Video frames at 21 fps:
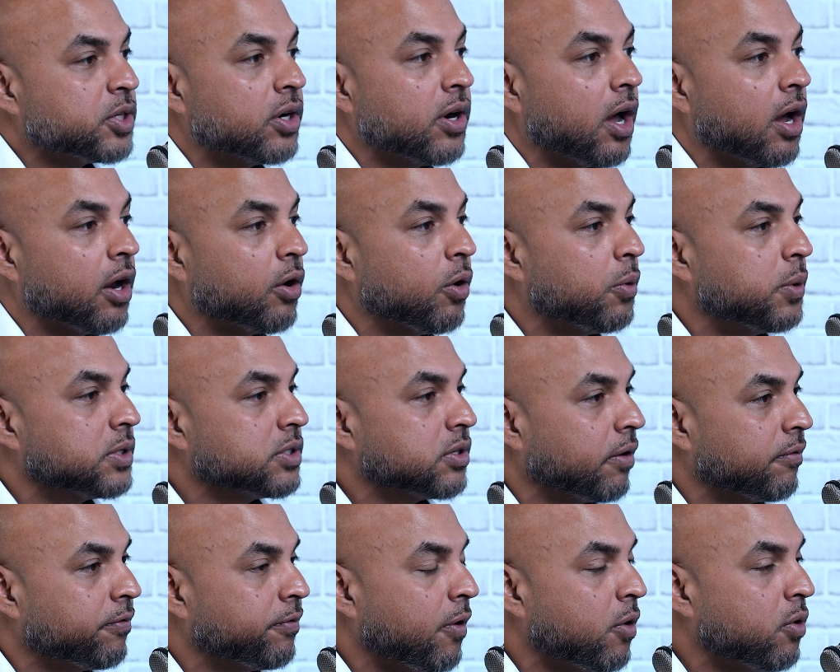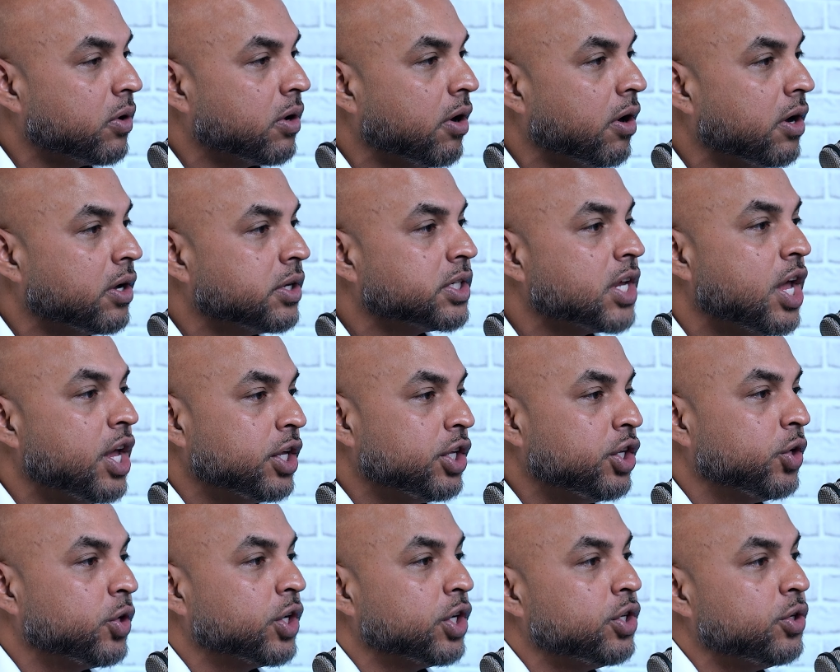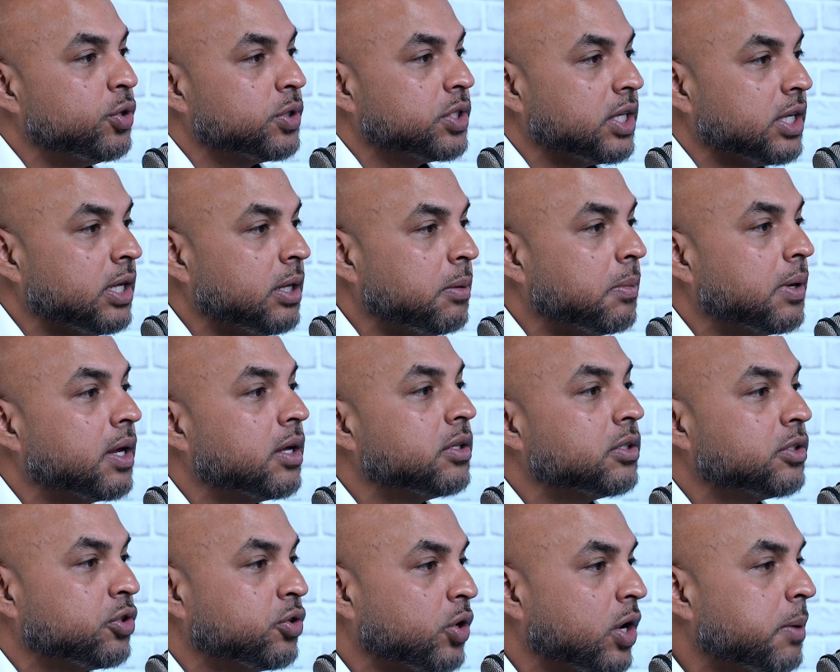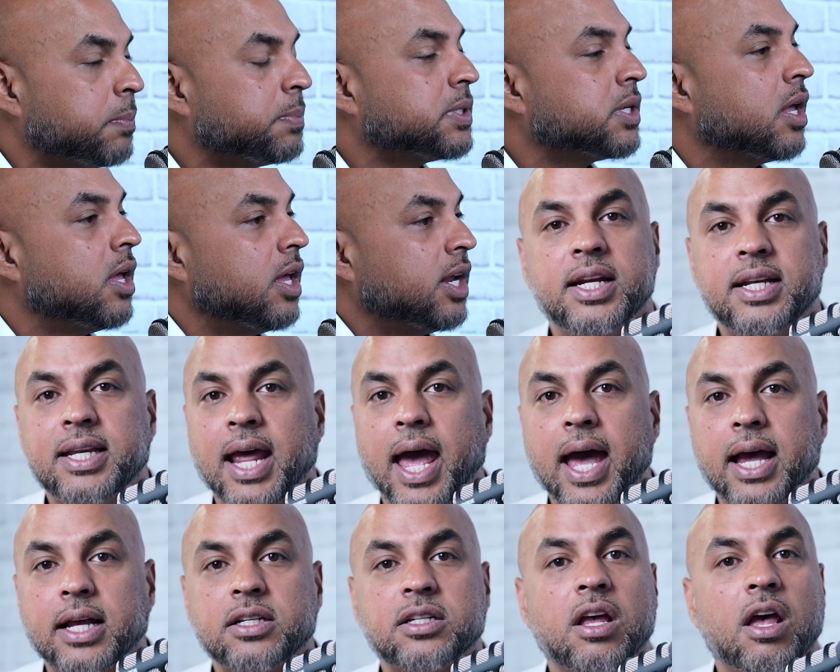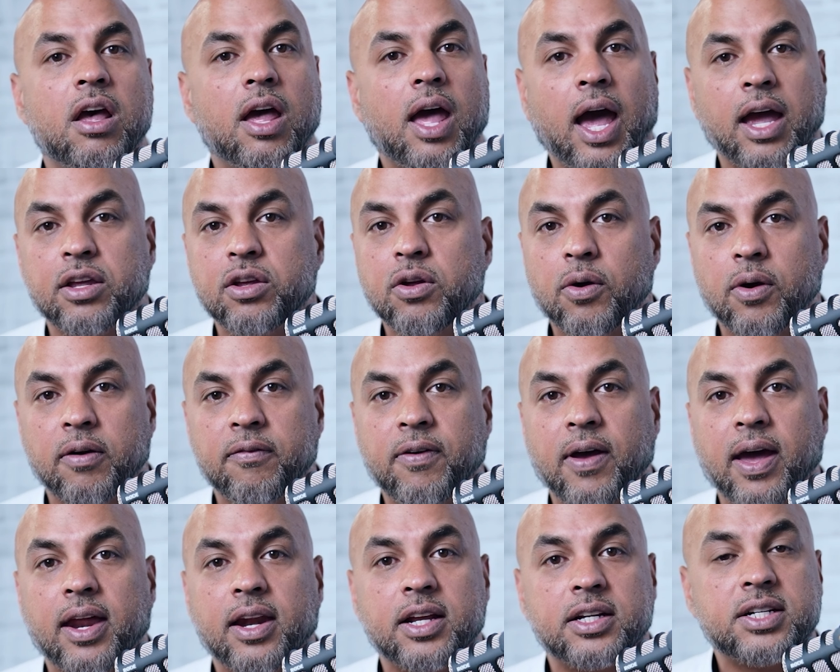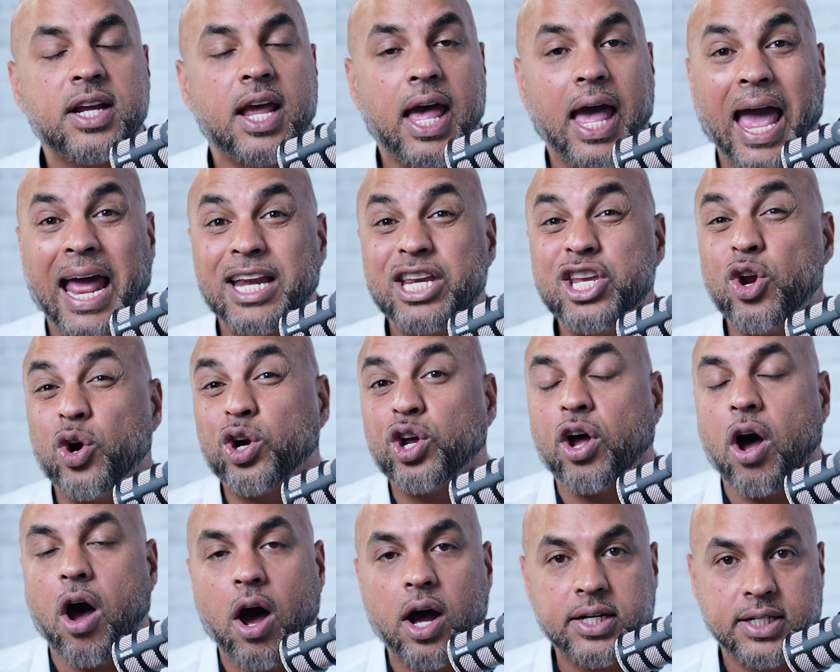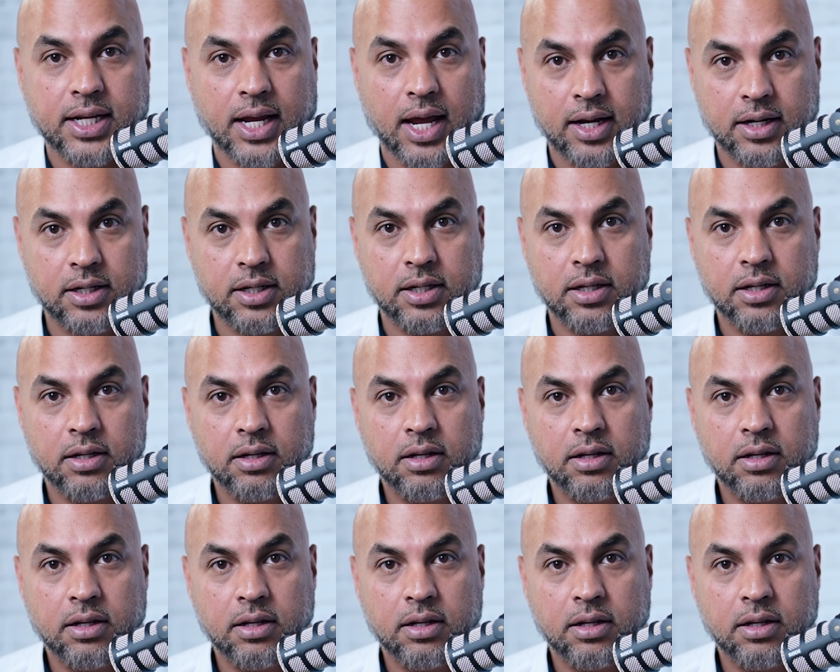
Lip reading: are not always on phone calls. You can use email, drips, text at your advantage, and your content.